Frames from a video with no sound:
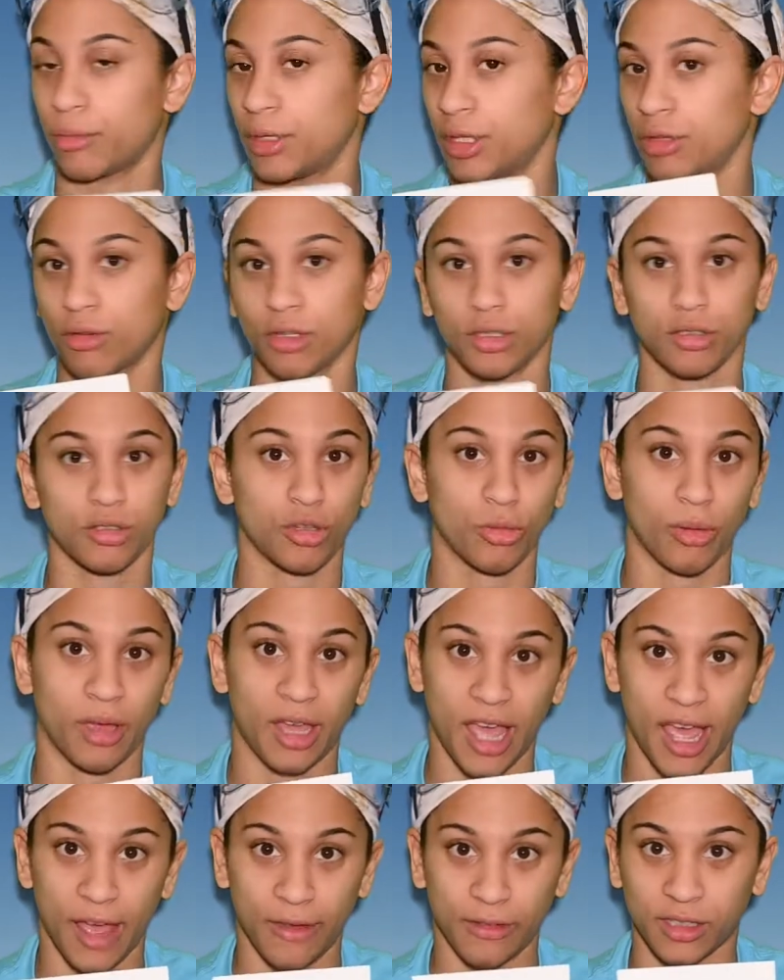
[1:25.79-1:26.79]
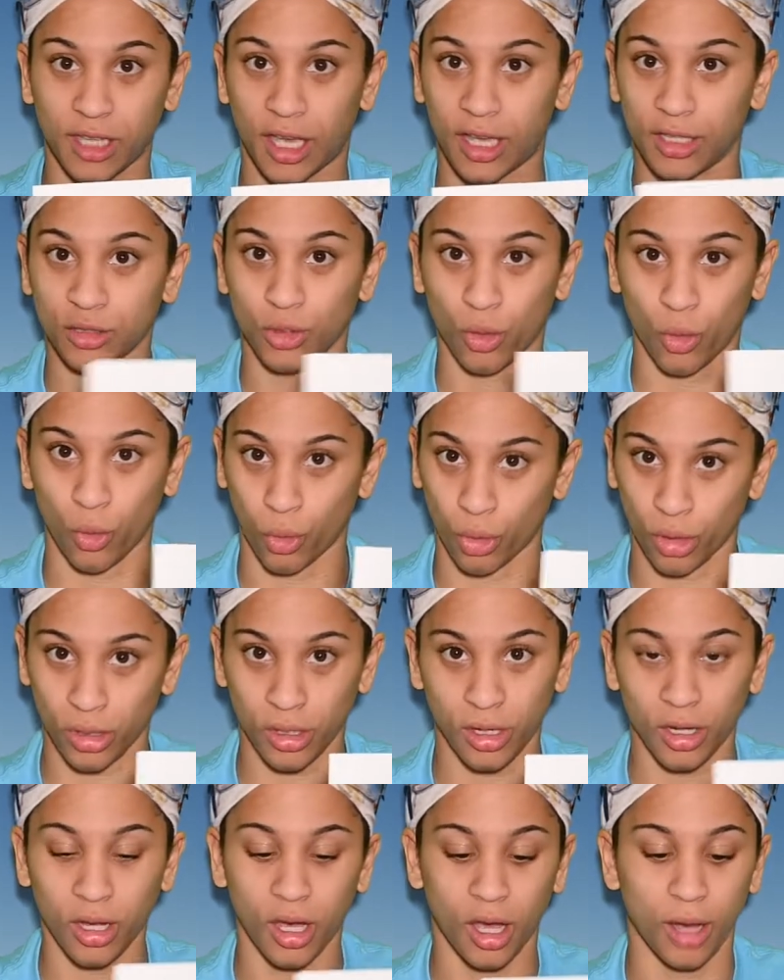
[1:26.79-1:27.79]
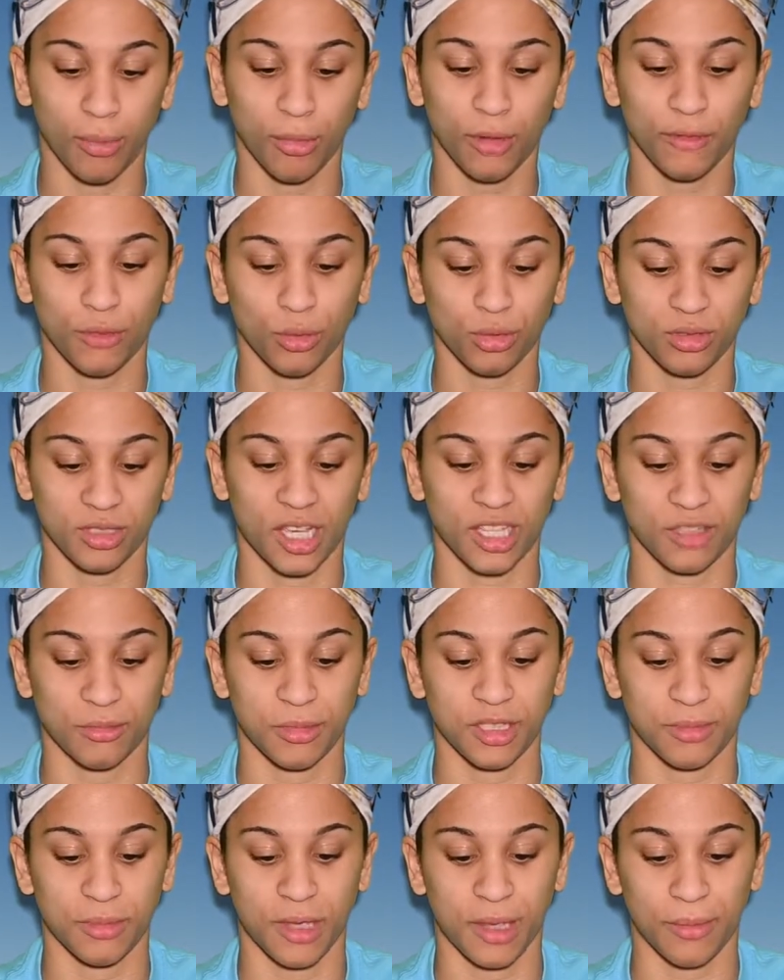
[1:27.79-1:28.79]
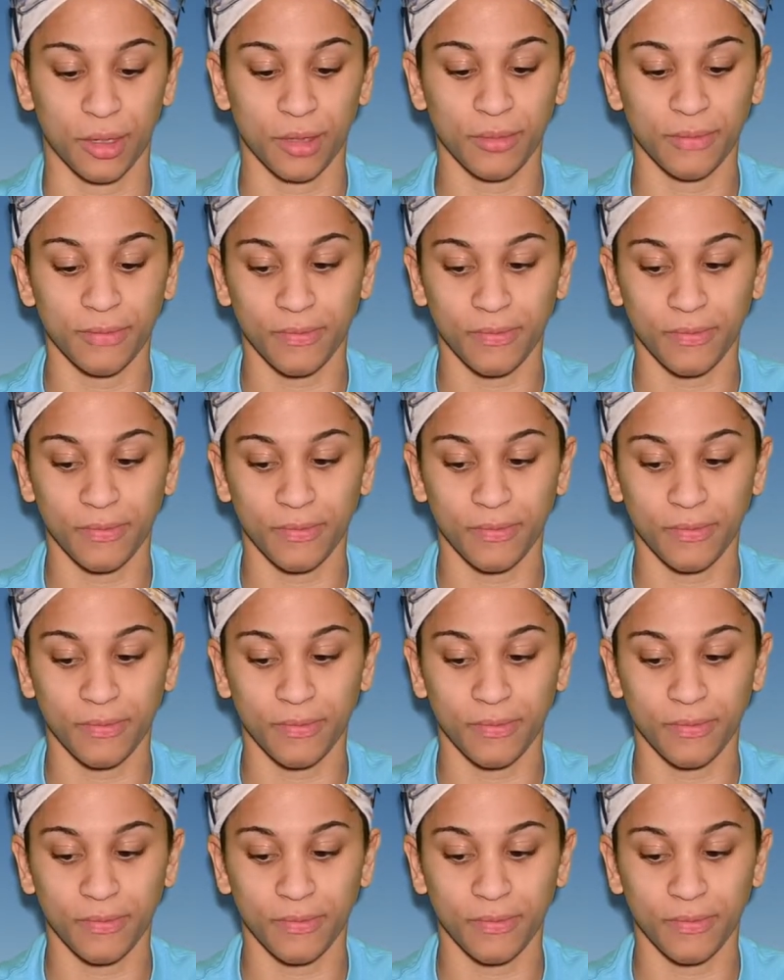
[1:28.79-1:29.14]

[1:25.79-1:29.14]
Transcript: but you can do a half size or a full size piece of paper.